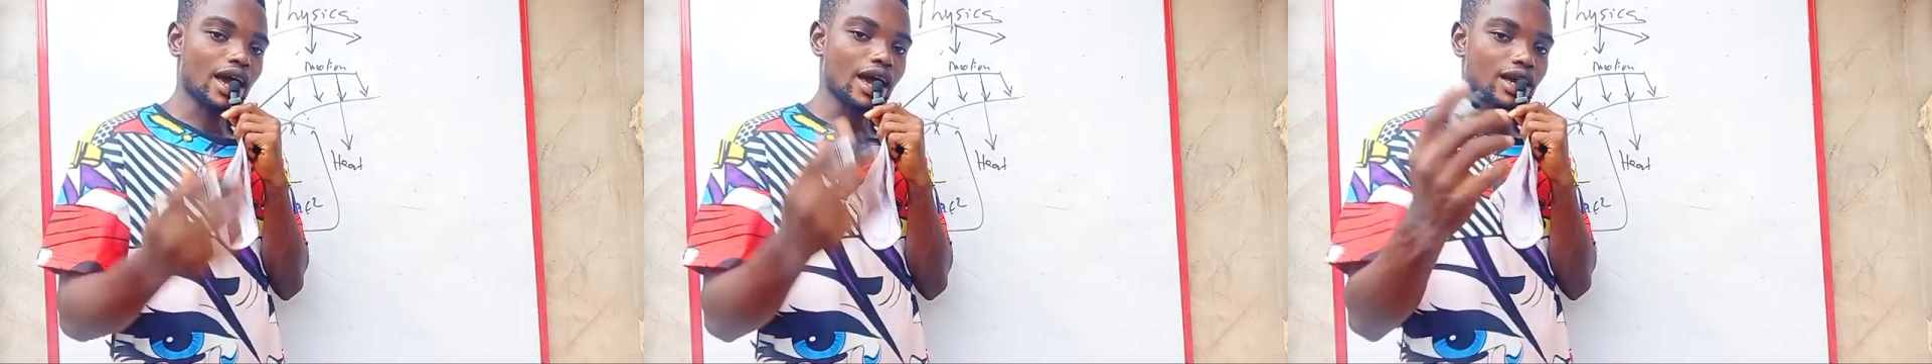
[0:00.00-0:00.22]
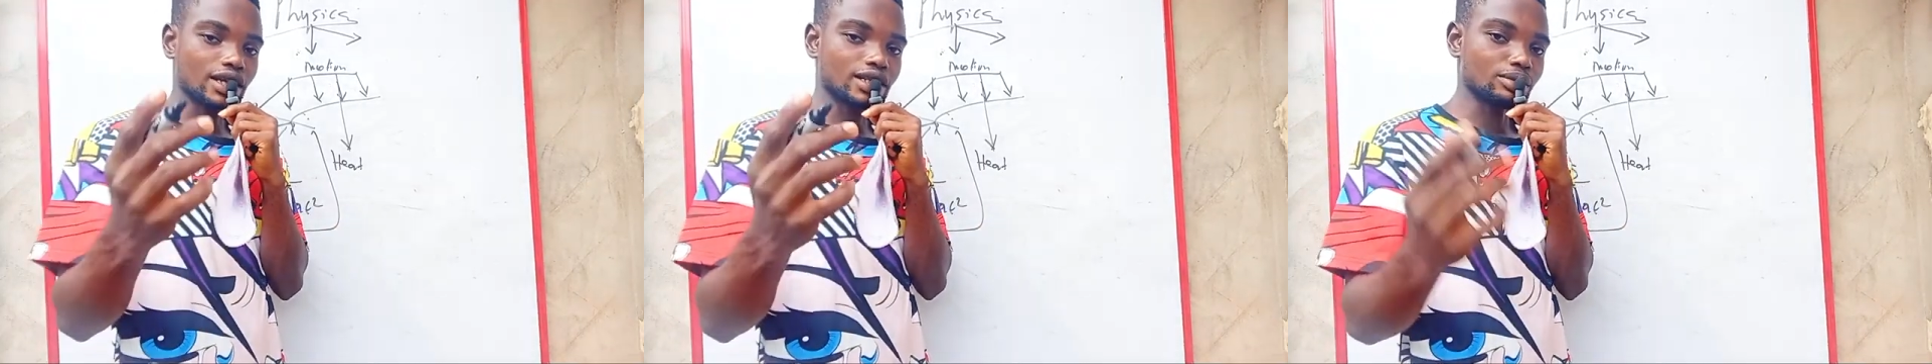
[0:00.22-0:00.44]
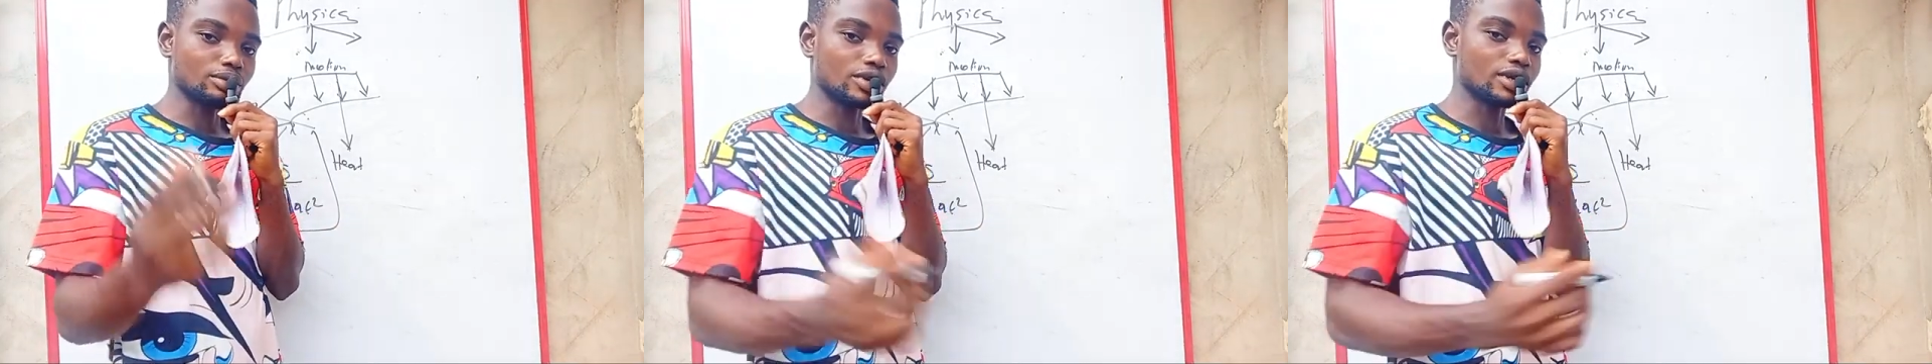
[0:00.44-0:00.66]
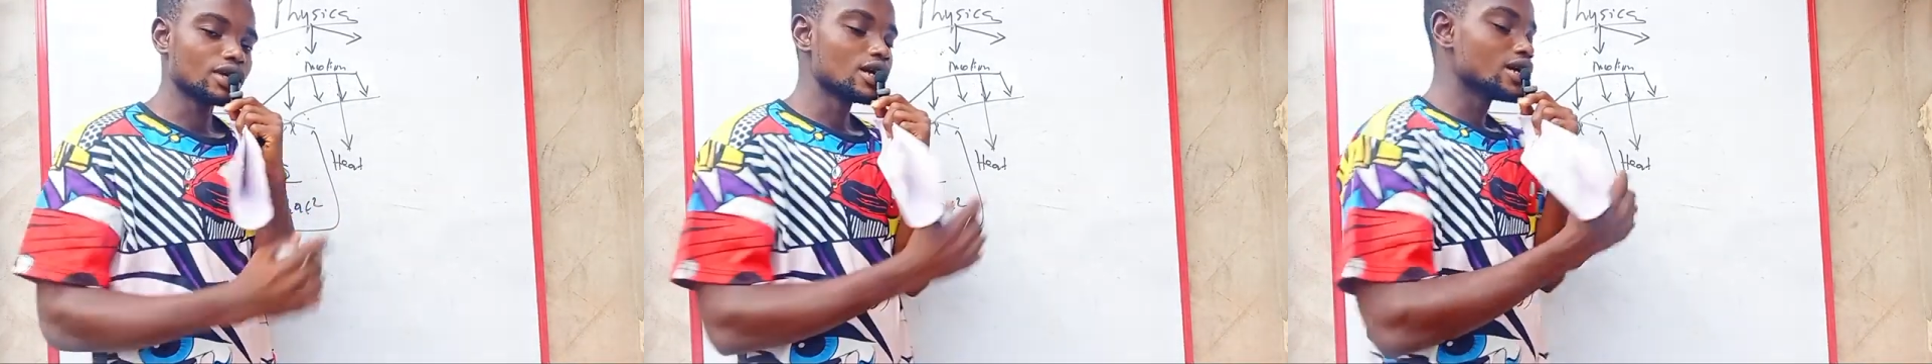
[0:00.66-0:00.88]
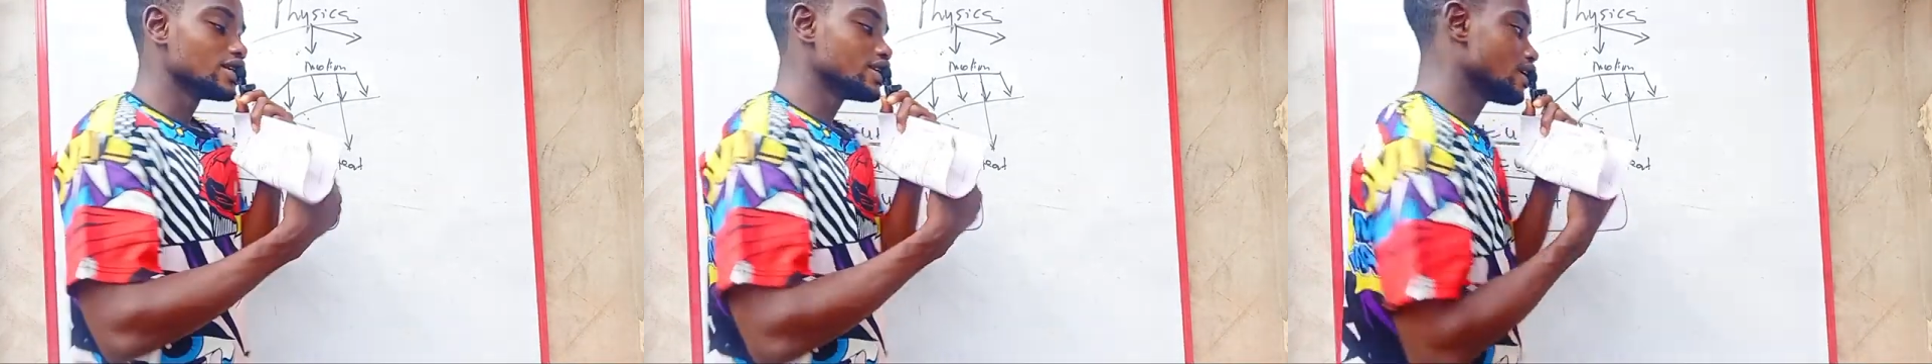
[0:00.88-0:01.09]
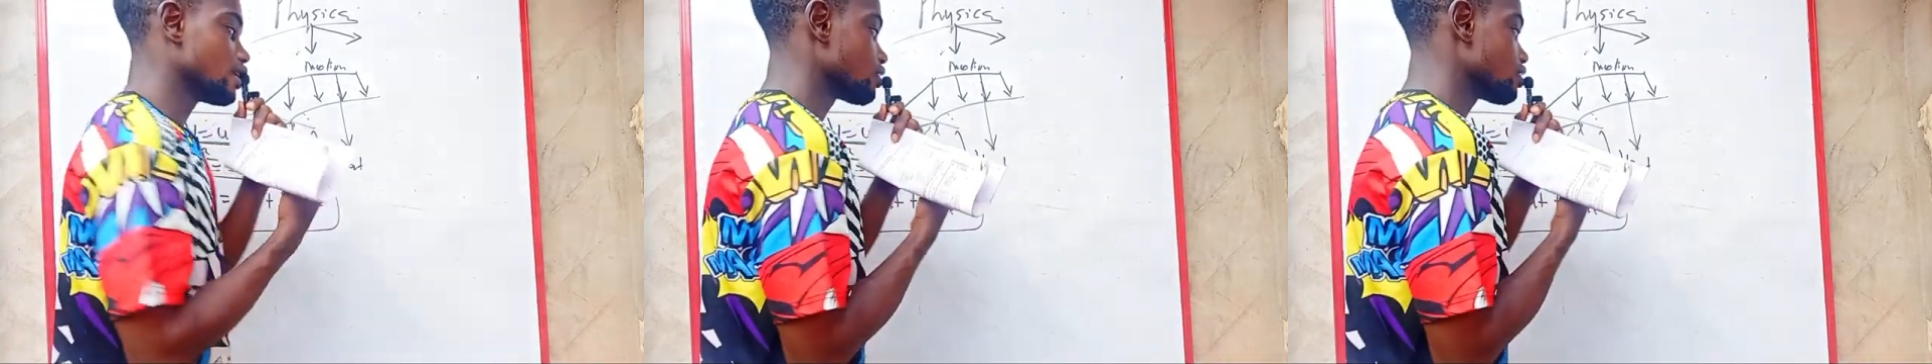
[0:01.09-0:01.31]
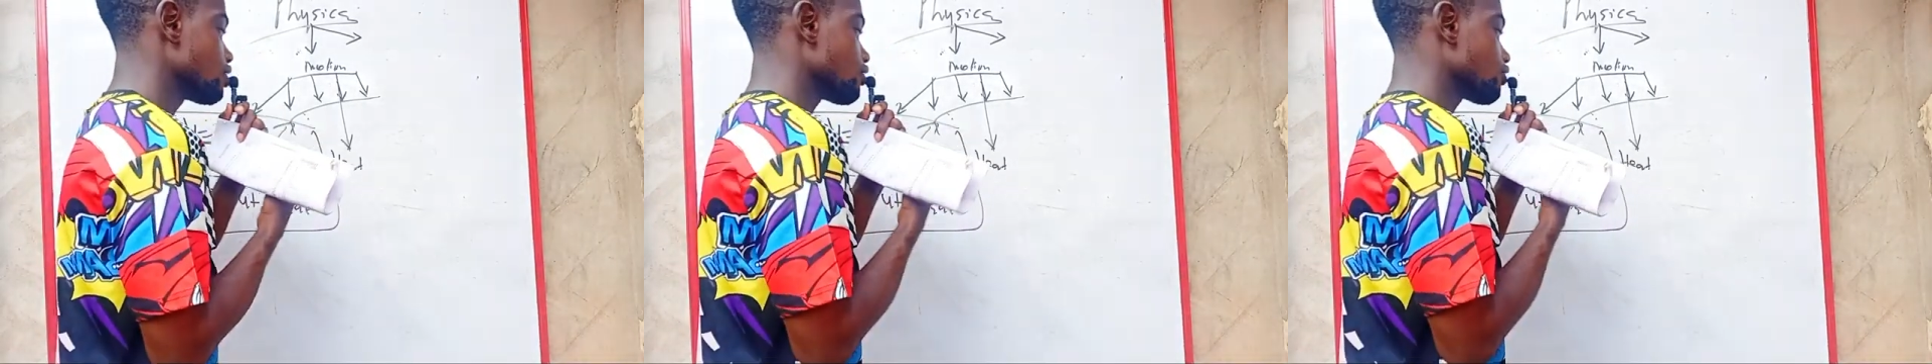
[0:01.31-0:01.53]
I get me.
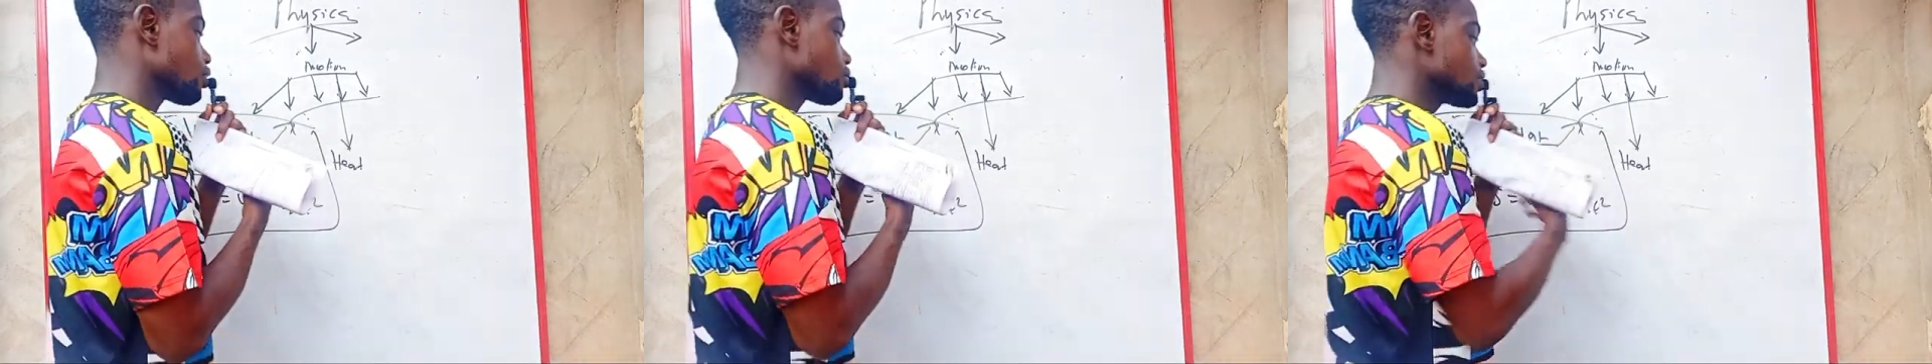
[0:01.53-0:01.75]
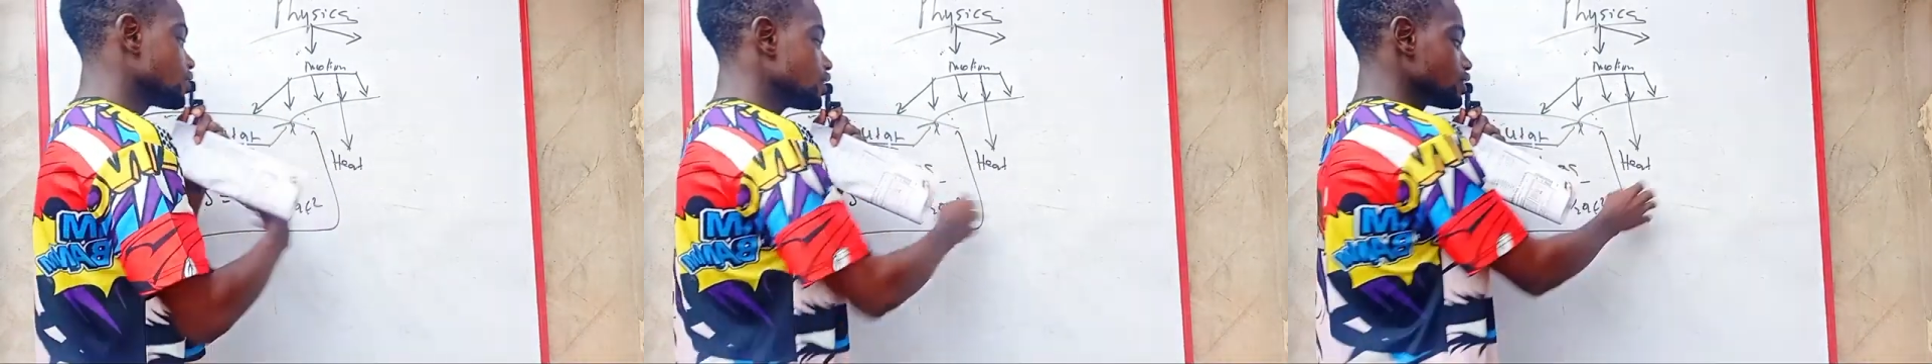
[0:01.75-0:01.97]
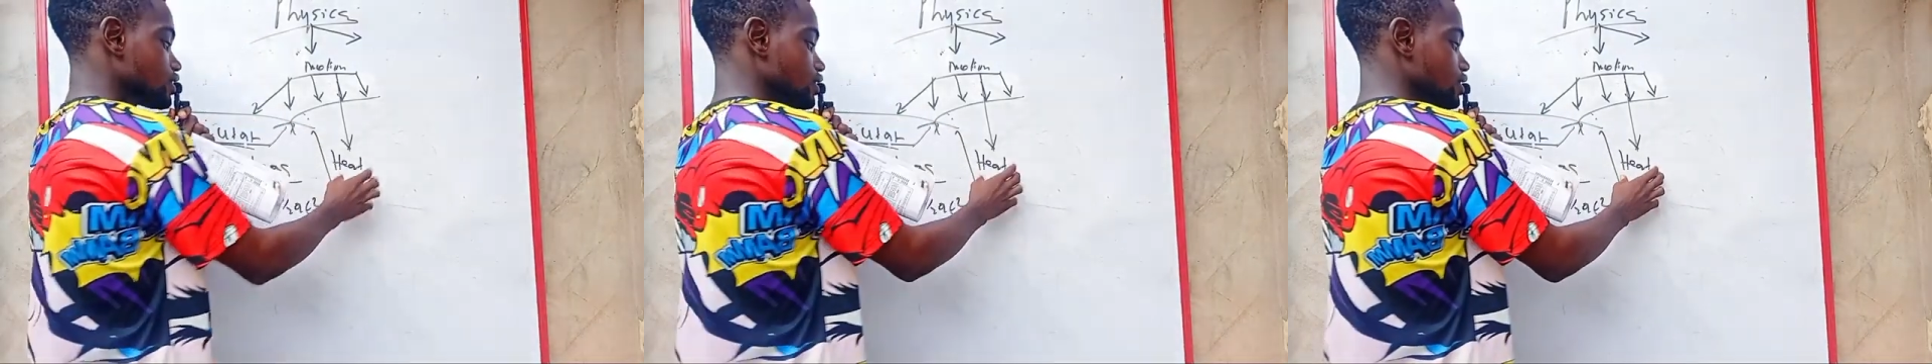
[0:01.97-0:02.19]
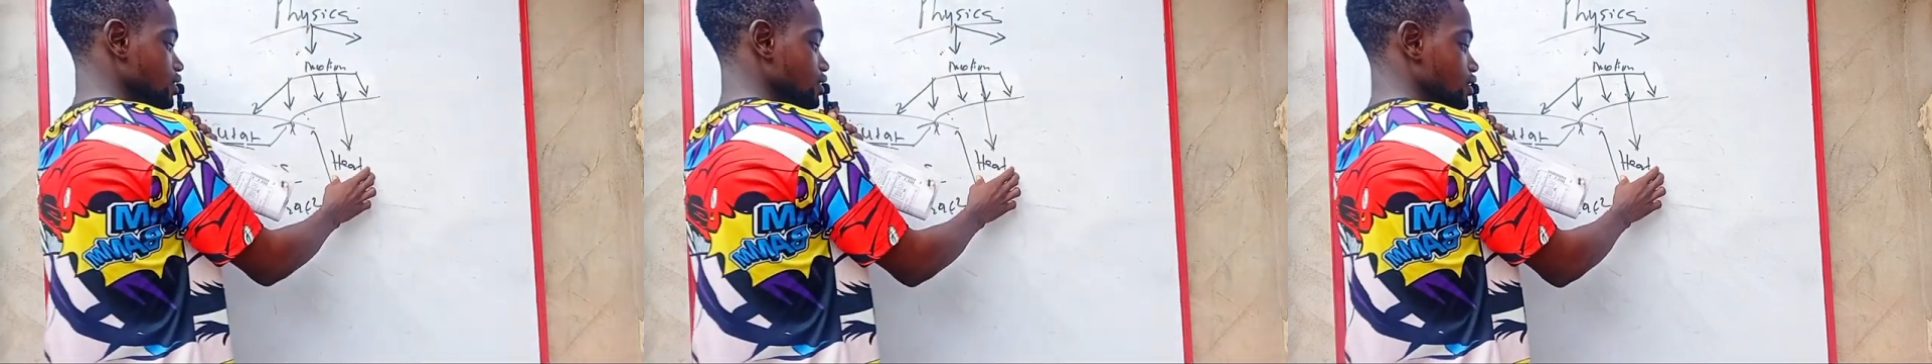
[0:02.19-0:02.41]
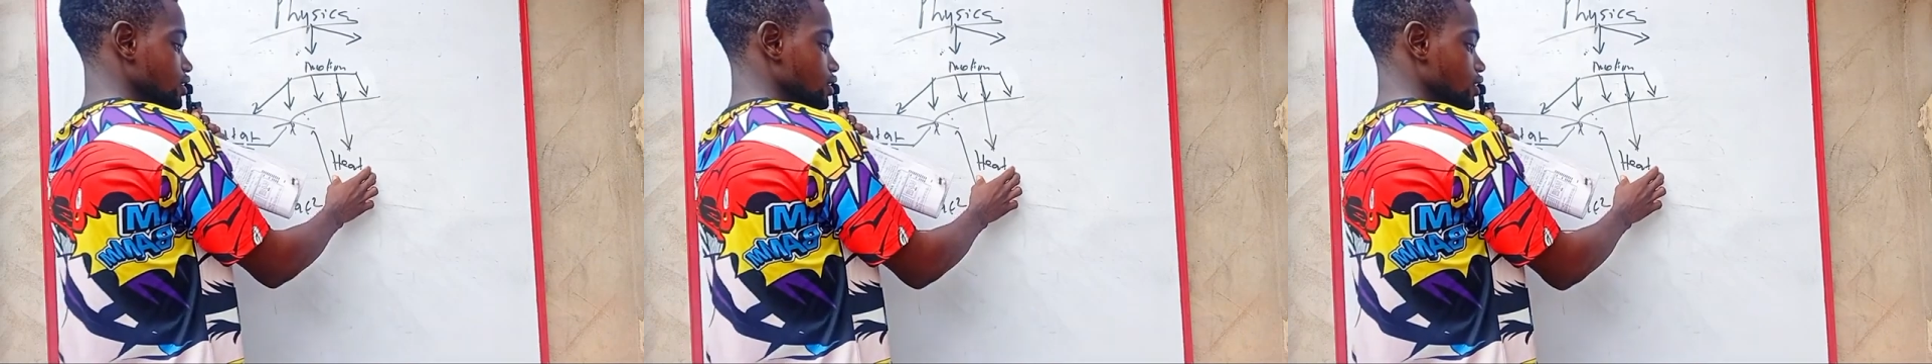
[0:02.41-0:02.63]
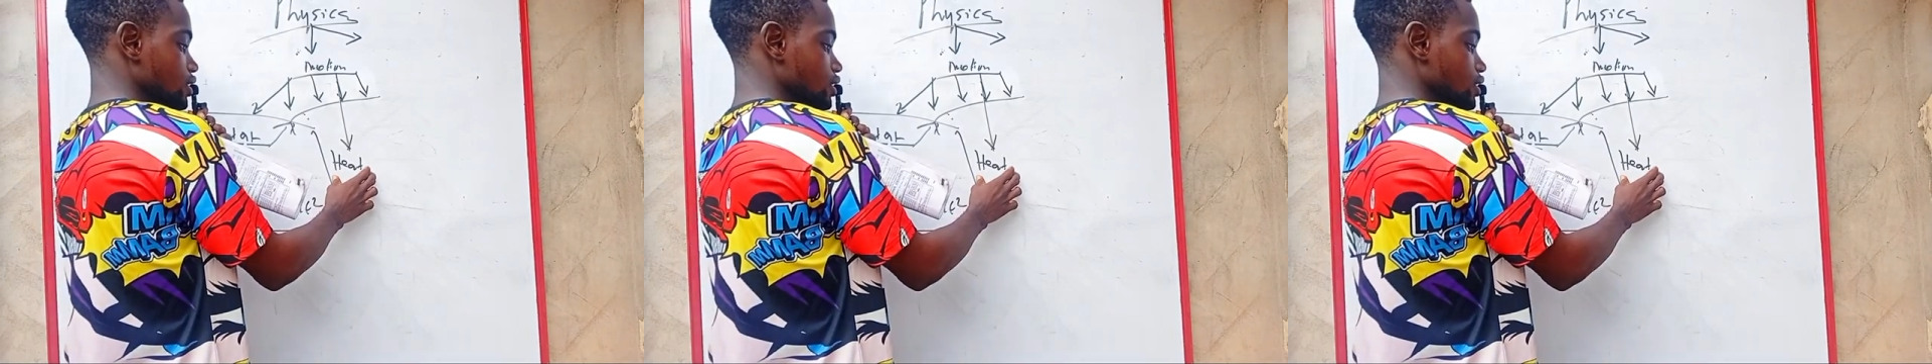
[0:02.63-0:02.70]
Now from heat,